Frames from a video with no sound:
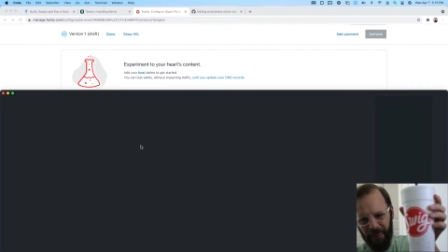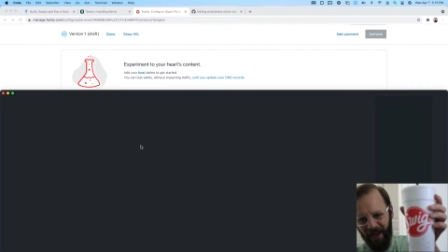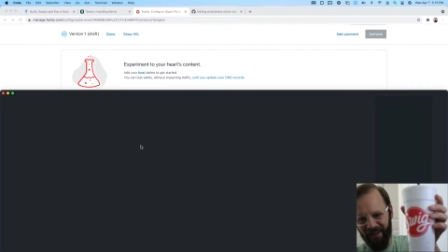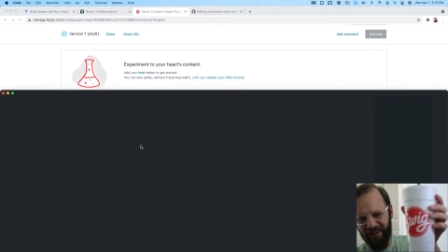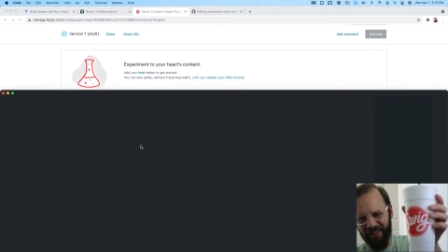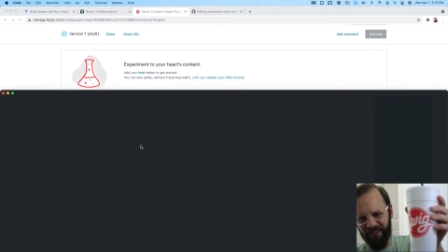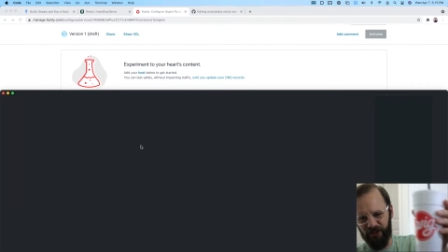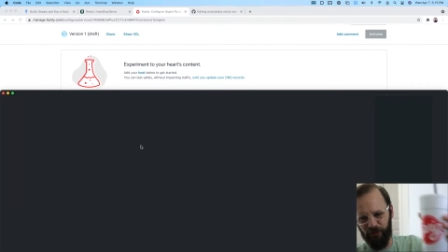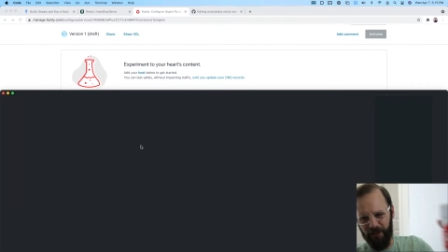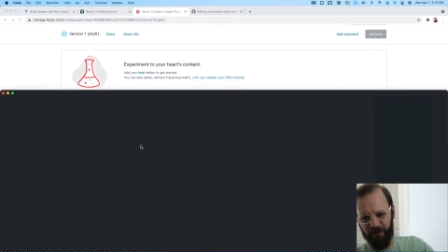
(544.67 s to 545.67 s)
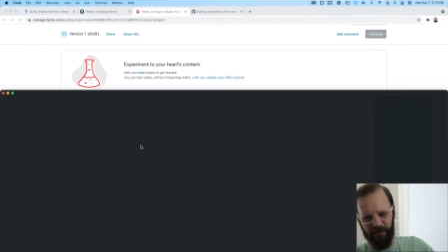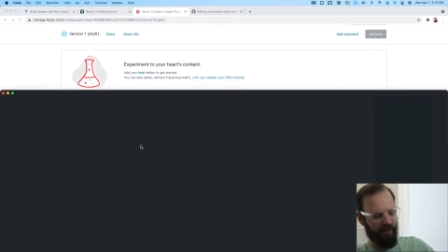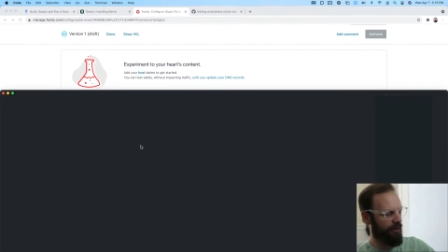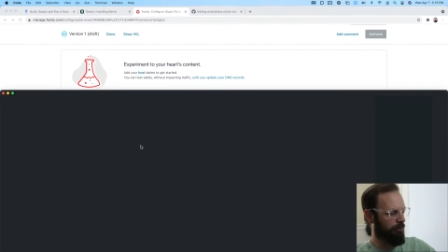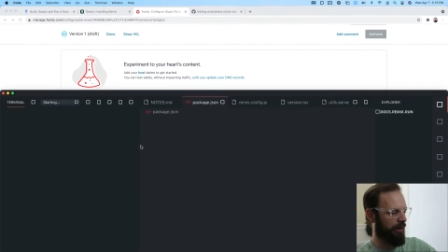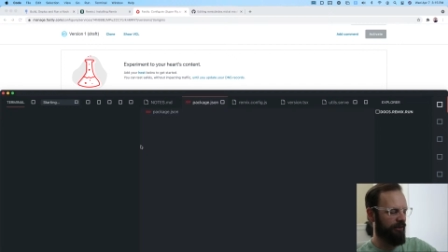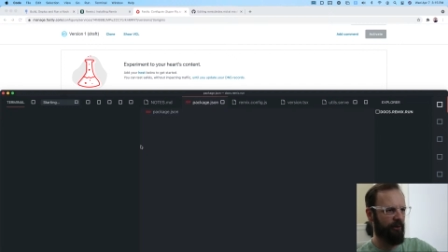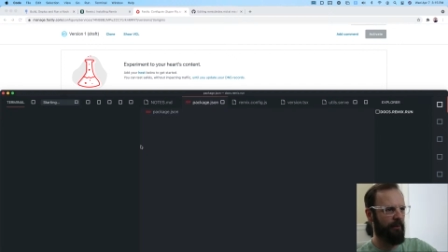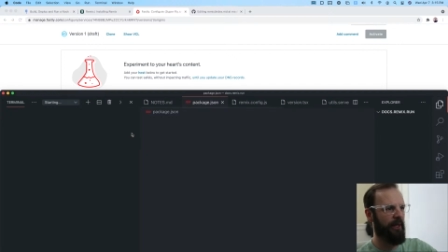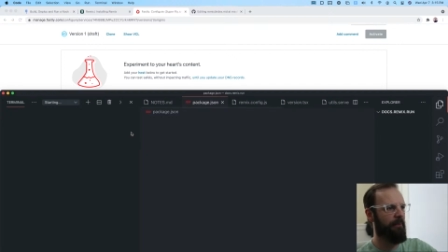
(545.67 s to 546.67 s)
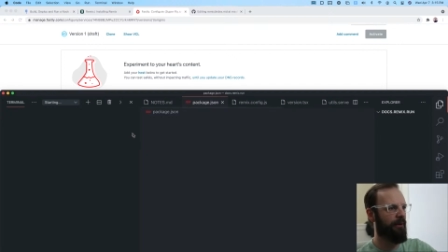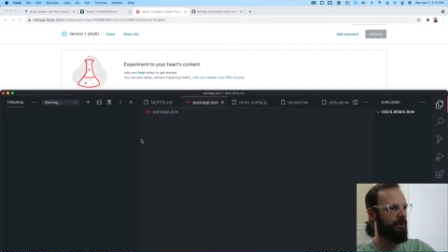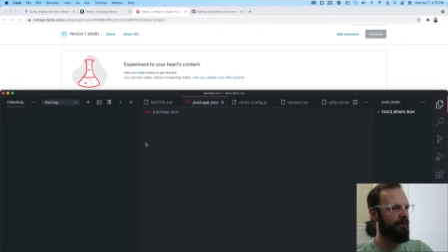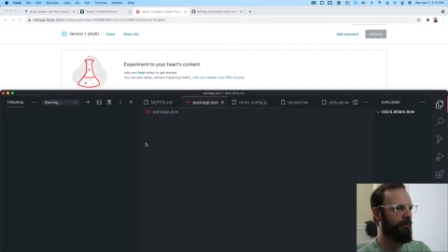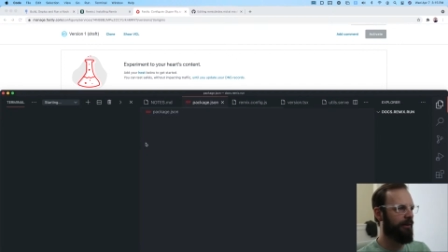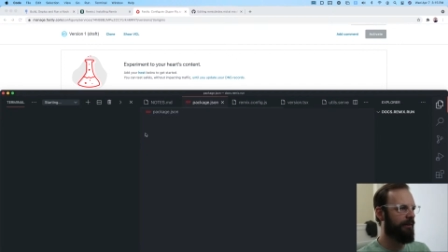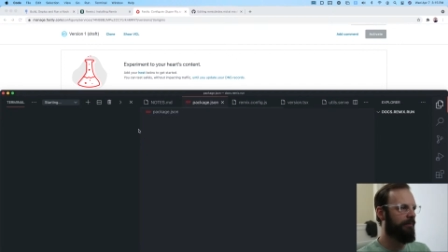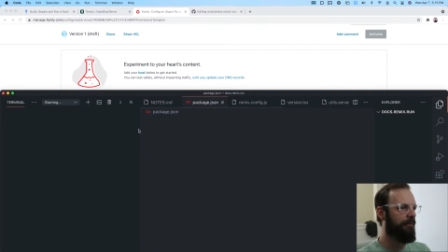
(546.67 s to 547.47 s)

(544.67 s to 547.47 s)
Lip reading: I got to get Swig to like sponsor me or something.